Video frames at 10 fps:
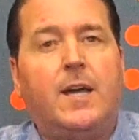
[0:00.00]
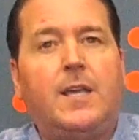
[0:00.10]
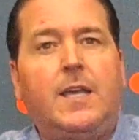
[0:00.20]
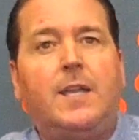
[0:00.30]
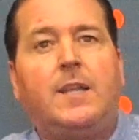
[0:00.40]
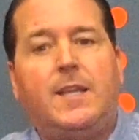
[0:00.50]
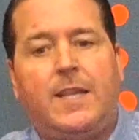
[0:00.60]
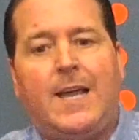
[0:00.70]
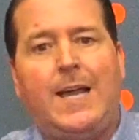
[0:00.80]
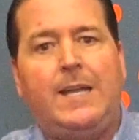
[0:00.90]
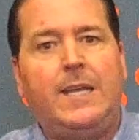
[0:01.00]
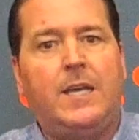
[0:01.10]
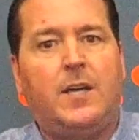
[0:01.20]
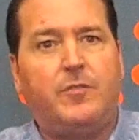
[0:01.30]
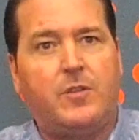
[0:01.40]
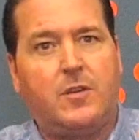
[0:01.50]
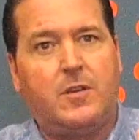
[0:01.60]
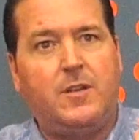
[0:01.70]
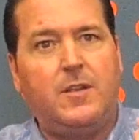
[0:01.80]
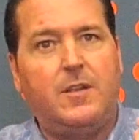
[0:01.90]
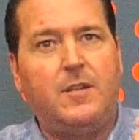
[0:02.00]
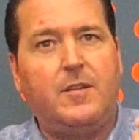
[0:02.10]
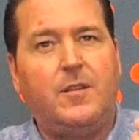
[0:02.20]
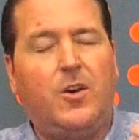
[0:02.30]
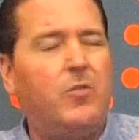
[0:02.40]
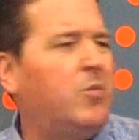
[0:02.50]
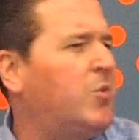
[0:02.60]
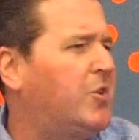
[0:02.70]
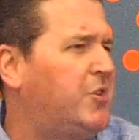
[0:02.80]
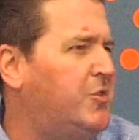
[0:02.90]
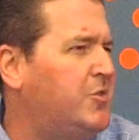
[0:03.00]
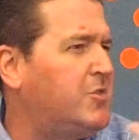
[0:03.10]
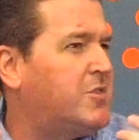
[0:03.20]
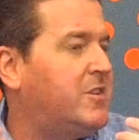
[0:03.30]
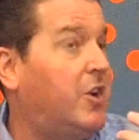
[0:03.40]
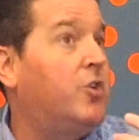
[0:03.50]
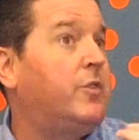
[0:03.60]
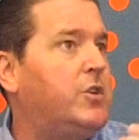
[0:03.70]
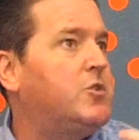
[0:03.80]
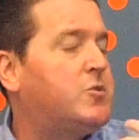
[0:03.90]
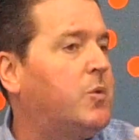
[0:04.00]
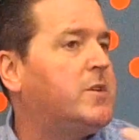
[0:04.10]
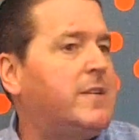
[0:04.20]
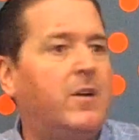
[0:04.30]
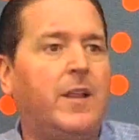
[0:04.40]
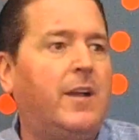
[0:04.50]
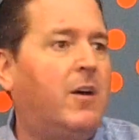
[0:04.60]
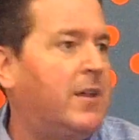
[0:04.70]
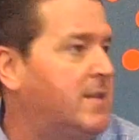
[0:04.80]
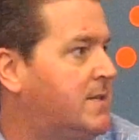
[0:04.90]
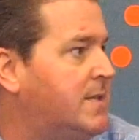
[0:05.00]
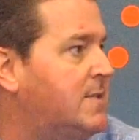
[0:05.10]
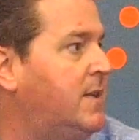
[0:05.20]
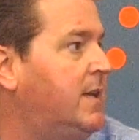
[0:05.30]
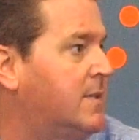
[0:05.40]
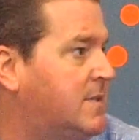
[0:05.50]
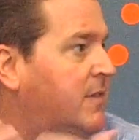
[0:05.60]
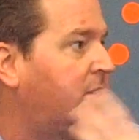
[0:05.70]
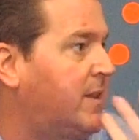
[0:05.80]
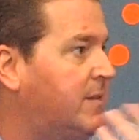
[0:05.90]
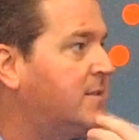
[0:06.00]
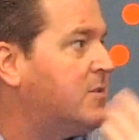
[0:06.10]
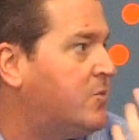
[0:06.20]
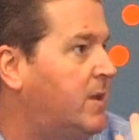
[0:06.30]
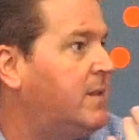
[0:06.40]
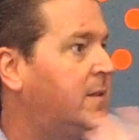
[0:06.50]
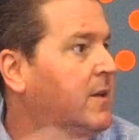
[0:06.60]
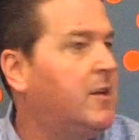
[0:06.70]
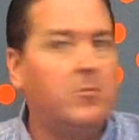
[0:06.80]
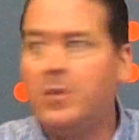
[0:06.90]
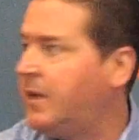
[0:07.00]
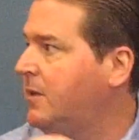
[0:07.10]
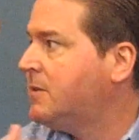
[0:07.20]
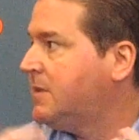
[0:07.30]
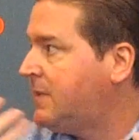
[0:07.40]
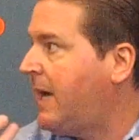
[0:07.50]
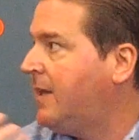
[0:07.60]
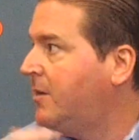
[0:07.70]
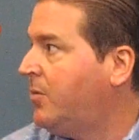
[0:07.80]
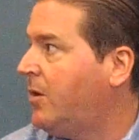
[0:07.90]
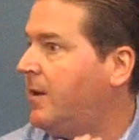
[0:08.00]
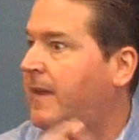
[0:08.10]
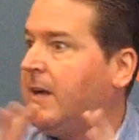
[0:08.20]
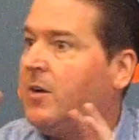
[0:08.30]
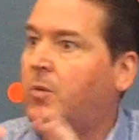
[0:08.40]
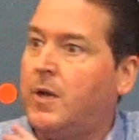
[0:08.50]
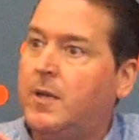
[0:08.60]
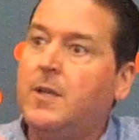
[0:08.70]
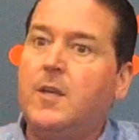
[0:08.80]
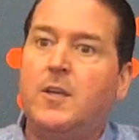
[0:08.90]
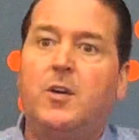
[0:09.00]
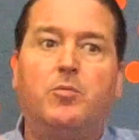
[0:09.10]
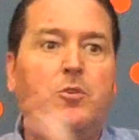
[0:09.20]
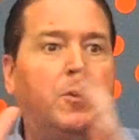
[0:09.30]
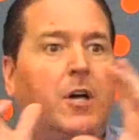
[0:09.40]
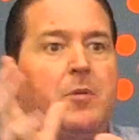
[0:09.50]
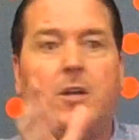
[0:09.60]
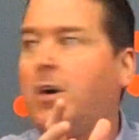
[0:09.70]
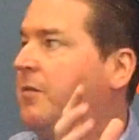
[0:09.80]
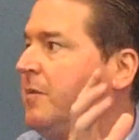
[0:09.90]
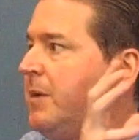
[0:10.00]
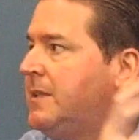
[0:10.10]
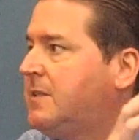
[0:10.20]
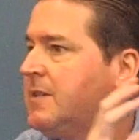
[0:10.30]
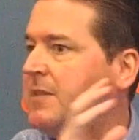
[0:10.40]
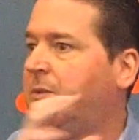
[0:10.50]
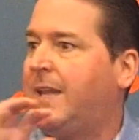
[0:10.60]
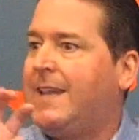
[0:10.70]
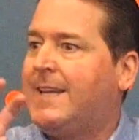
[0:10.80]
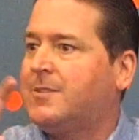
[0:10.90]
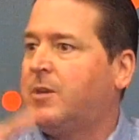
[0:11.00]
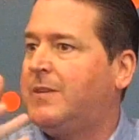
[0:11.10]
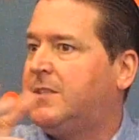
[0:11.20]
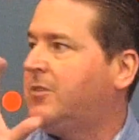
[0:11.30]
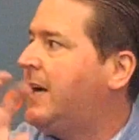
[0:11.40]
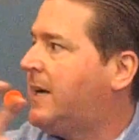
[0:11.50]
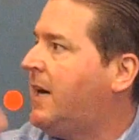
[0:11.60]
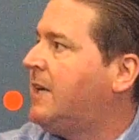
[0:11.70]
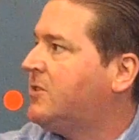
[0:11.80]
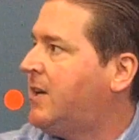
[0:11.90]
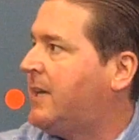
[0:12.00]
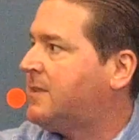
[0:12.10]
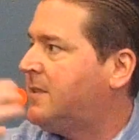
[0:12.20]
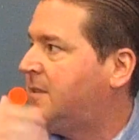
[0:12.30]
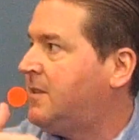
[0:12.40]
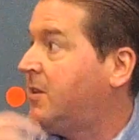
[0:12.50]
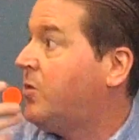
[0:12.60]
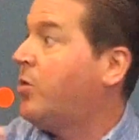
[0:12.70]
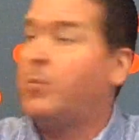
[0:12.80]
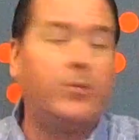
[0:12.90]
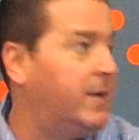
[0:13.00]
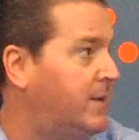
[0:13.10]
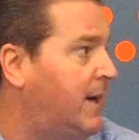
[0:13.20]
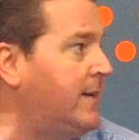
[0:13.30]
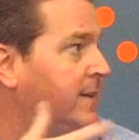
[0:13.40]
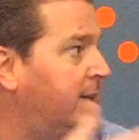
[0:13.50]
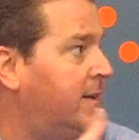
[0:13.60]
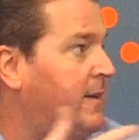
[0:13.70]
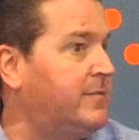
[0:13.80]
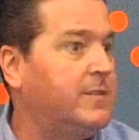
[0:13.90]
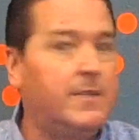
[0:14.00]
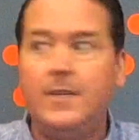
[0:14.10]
again, the idea of the overused words now are like authenticity and stuff like that. This is what millennials and talent want, and they all want a brew pub and a coffee place and all that stuff. Well, that's sort of in direct contrast to the corporate idea of